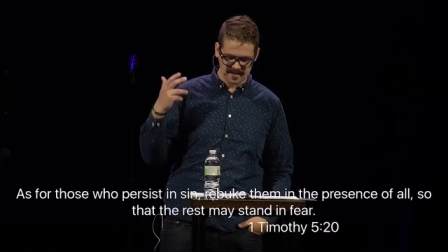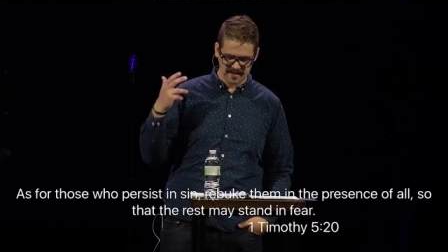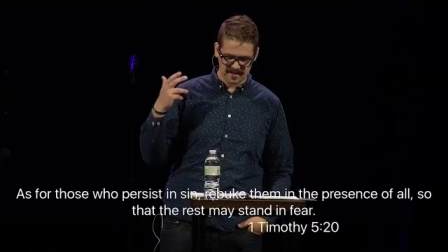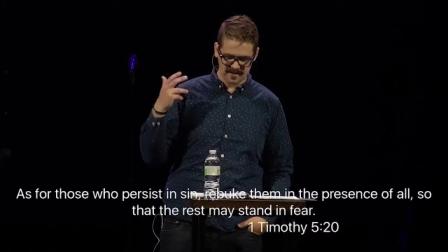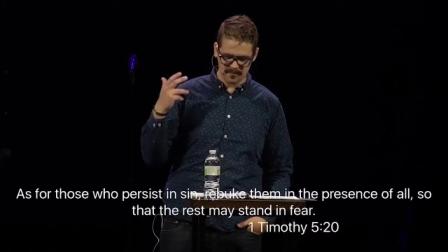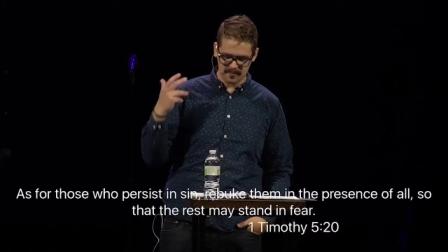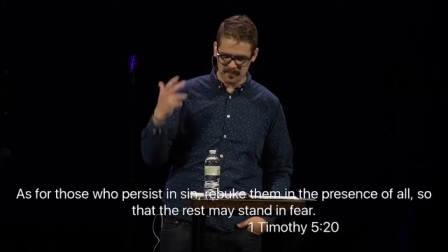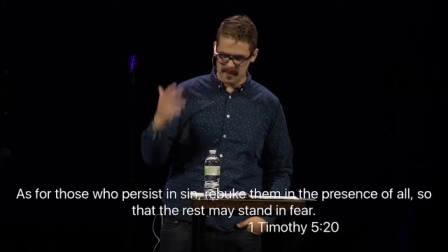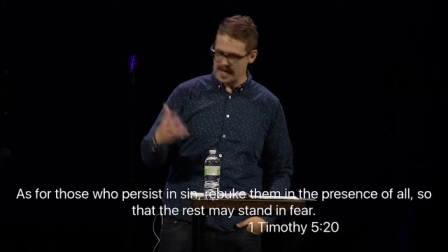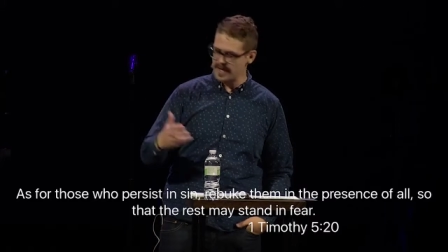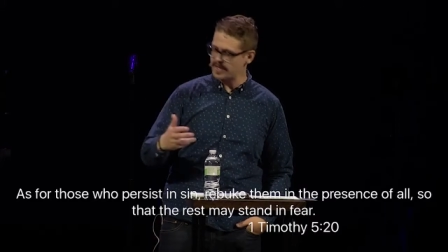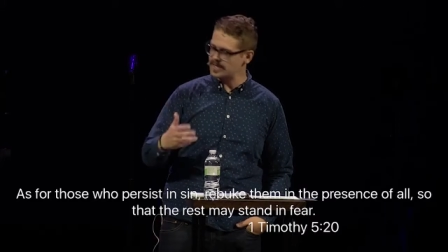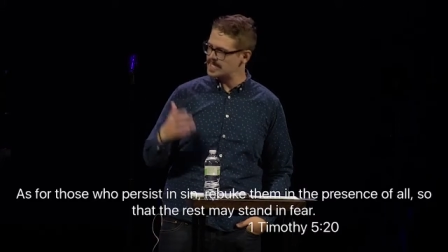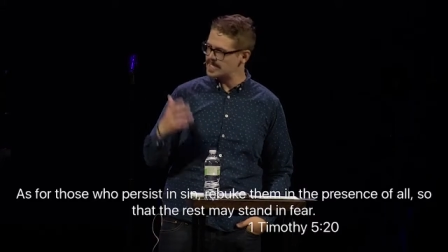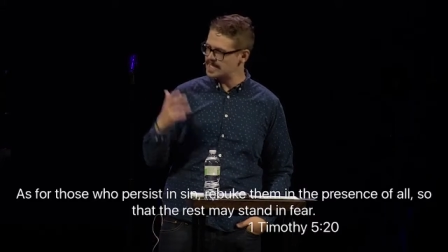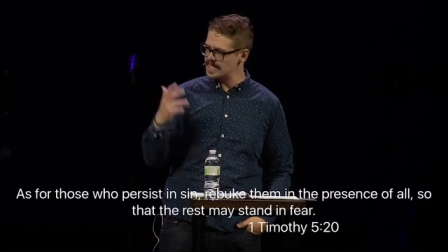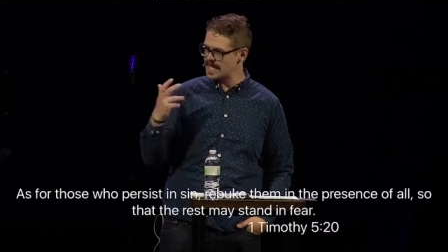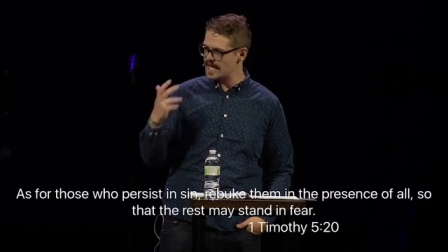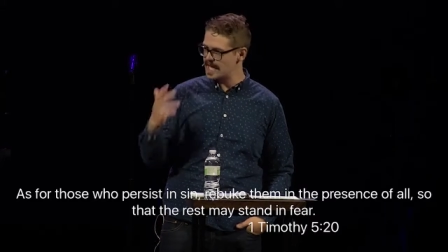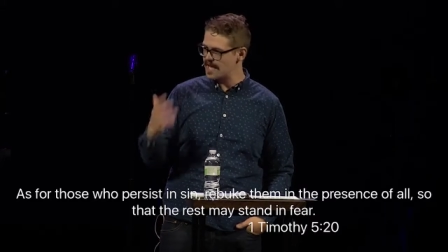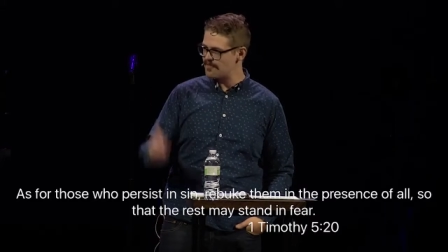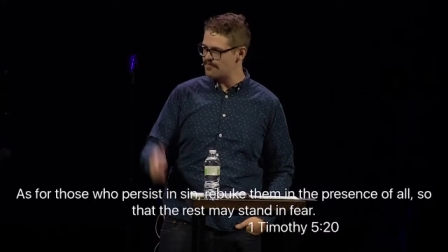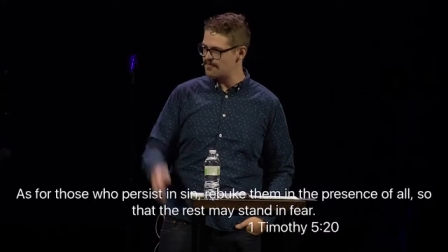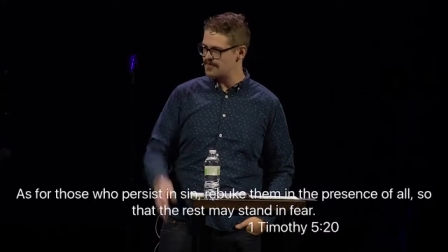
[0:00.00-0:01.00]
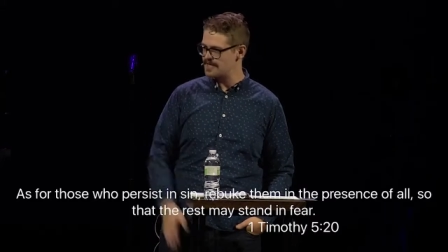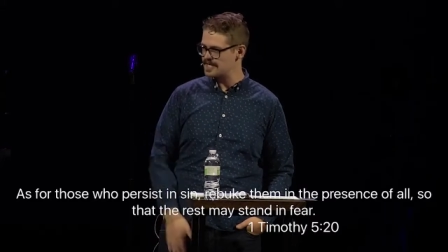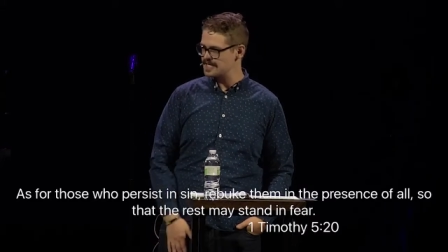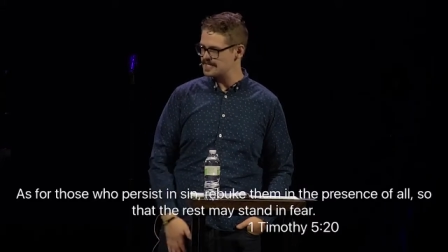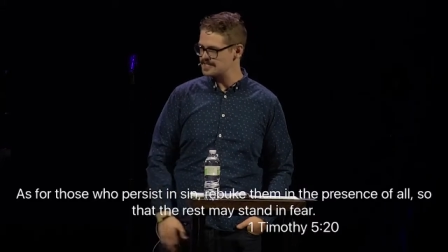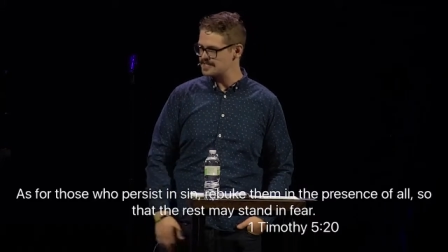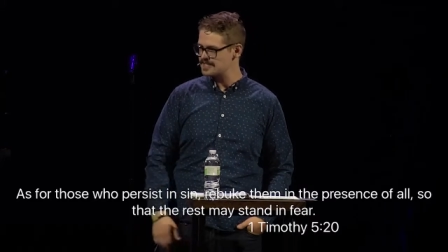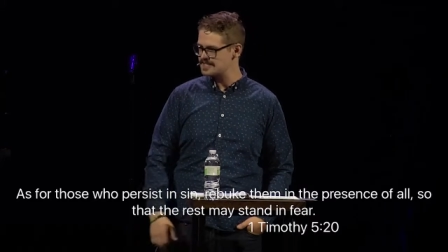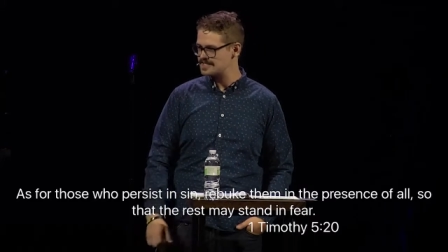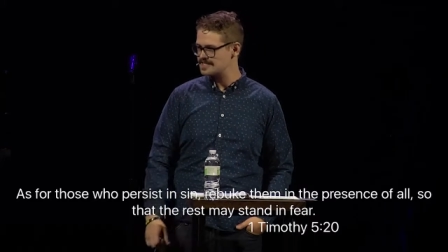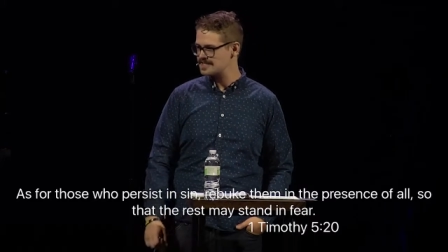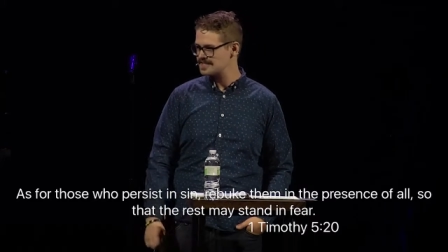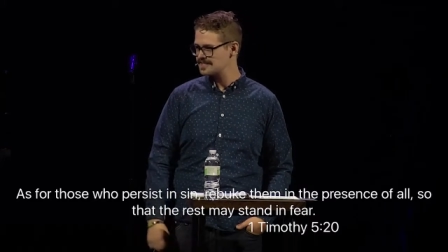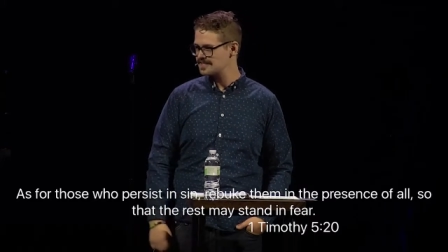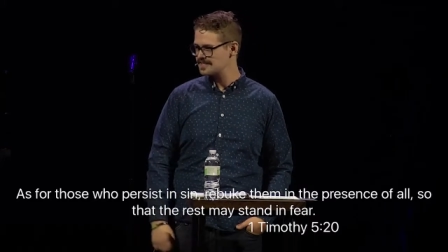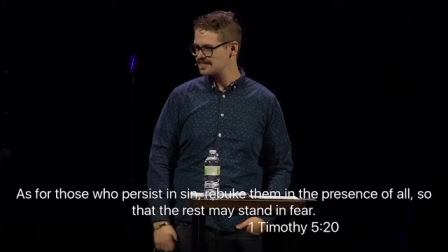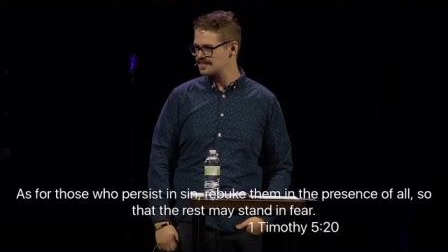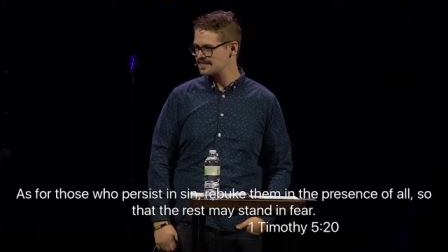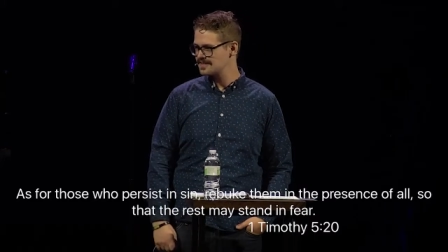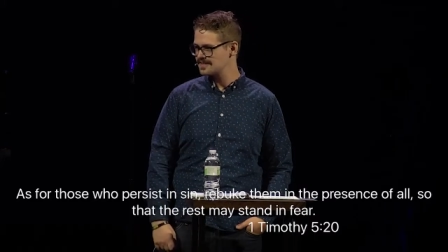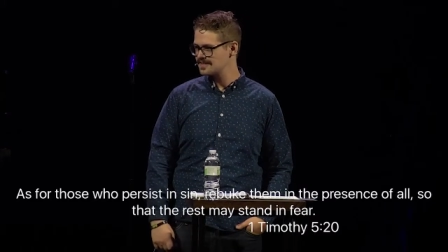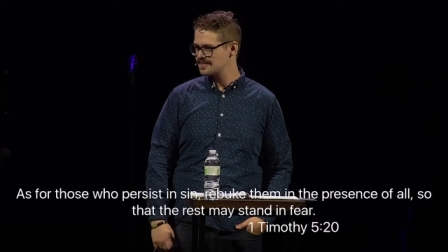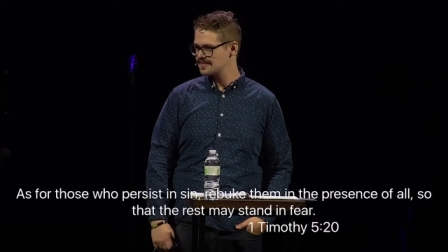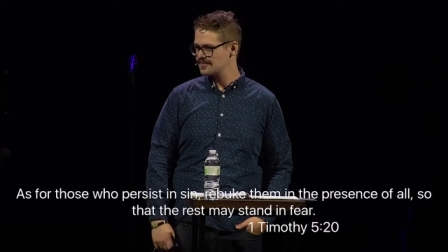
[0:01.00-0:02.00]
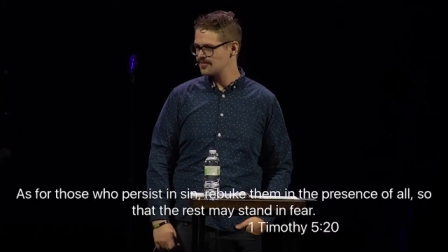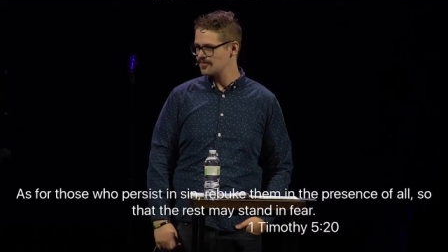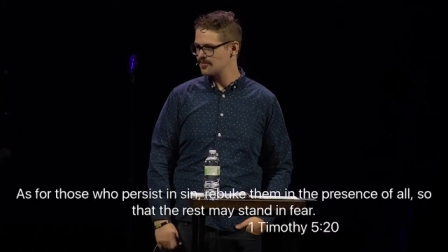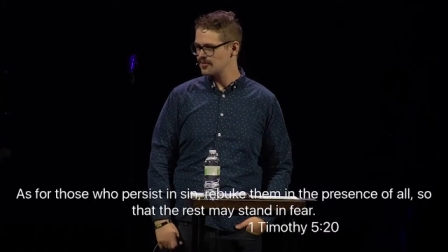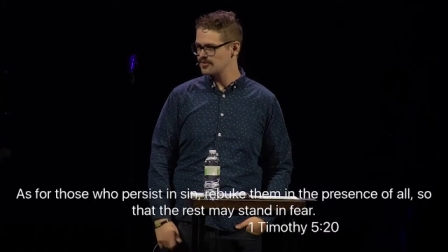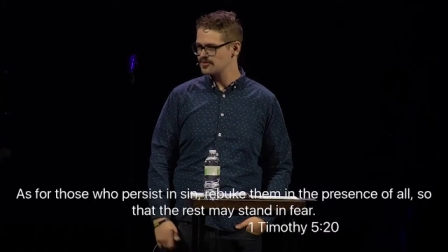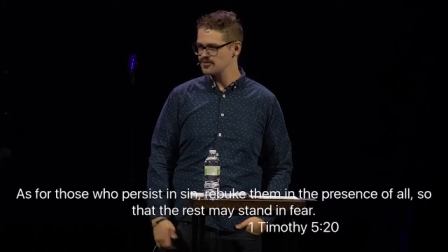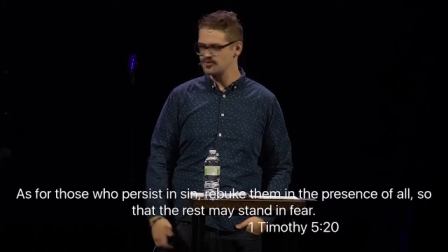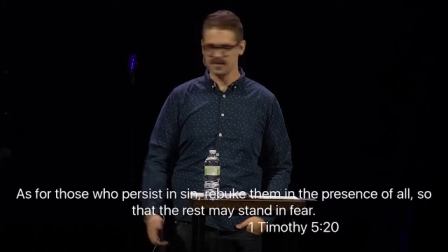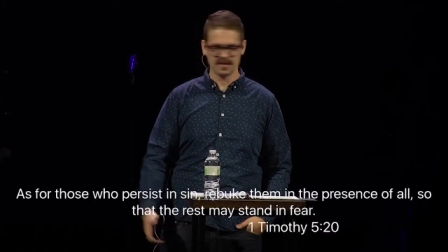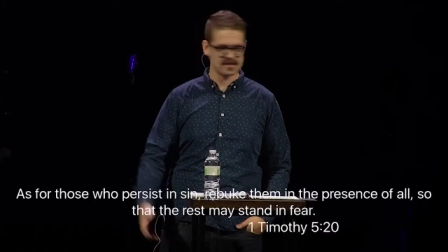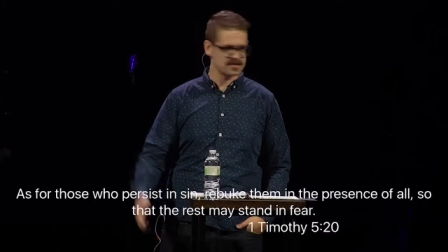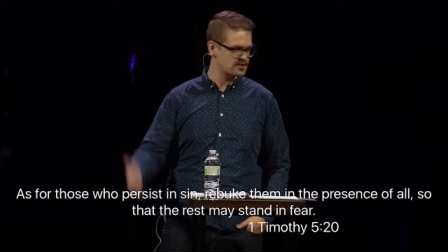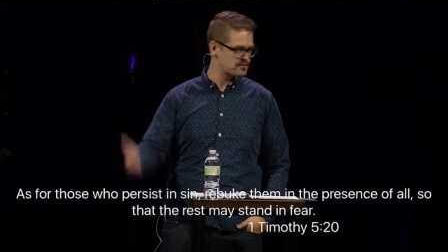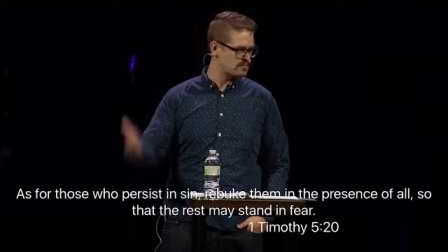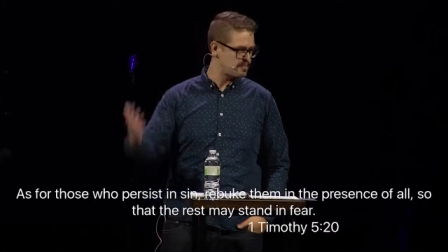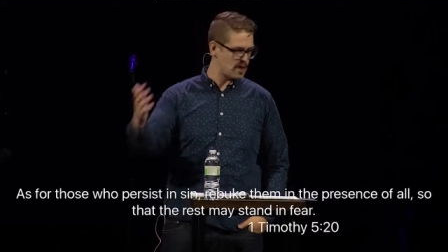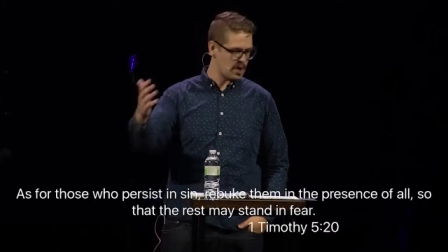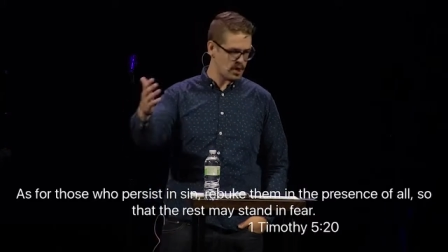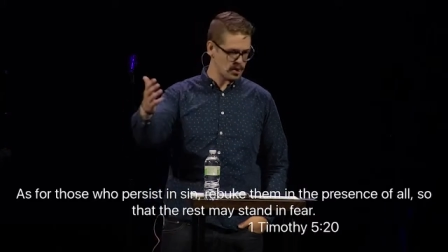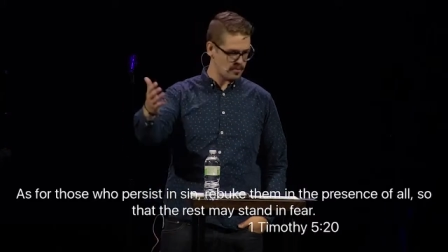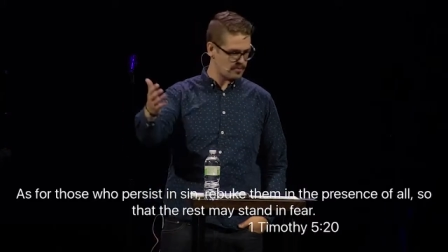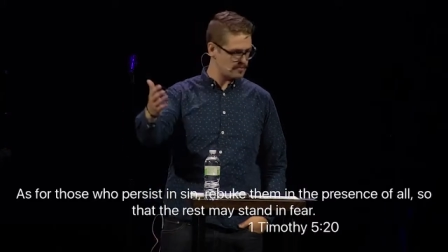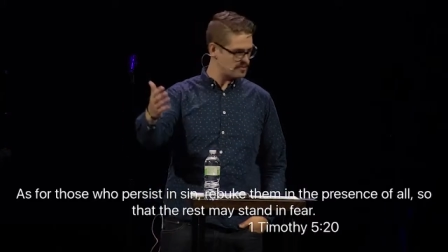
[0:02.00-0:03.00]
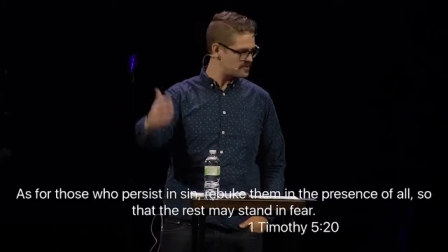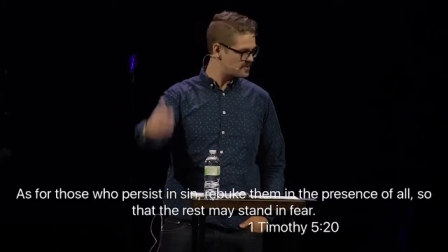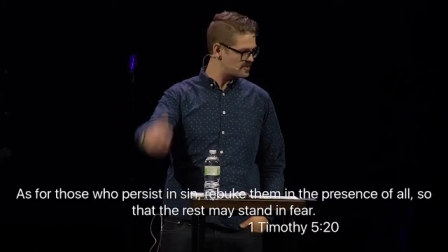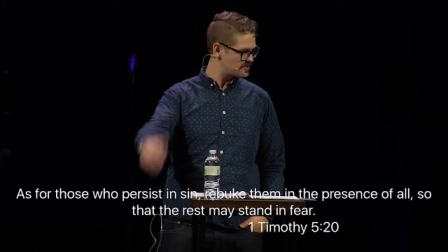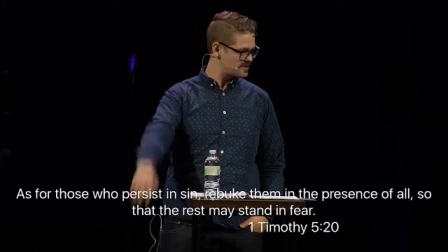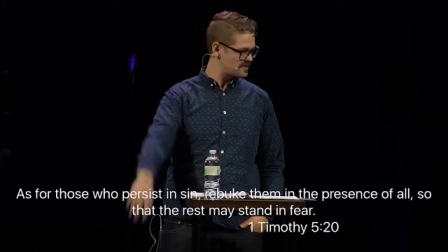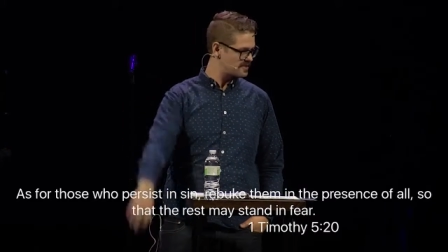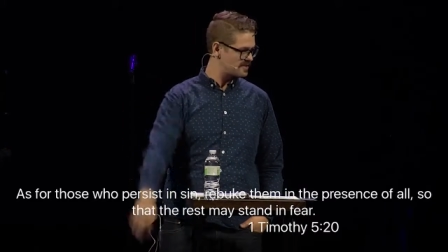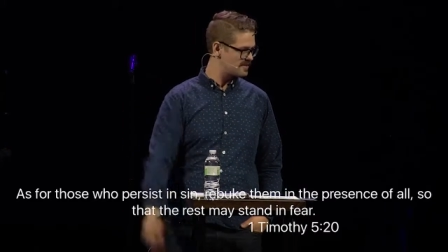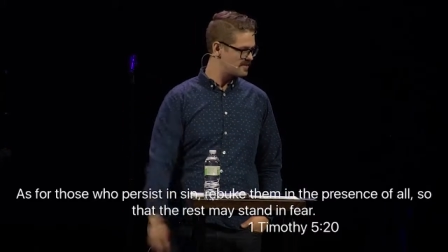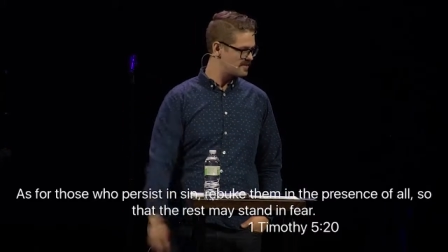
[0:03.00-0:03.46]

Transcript: compelling evidence, or to expose.